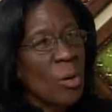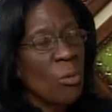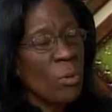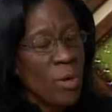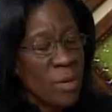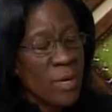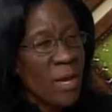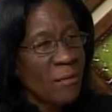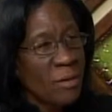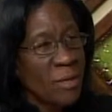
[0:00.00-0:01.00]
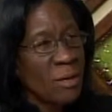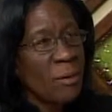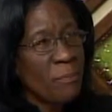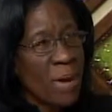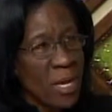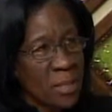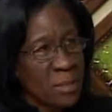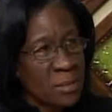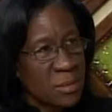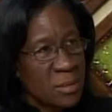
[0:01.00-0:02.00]
we will be having a
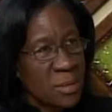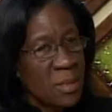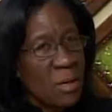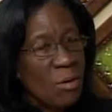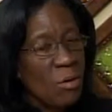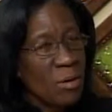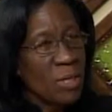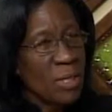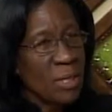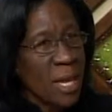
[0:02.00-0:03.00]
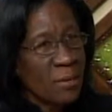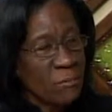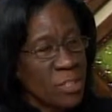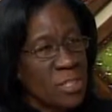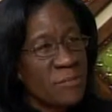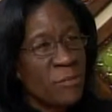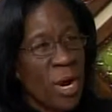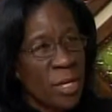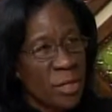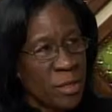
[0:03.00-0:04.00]
pilot on the 9th, which is
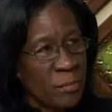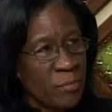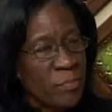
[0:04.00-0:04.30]
Friday.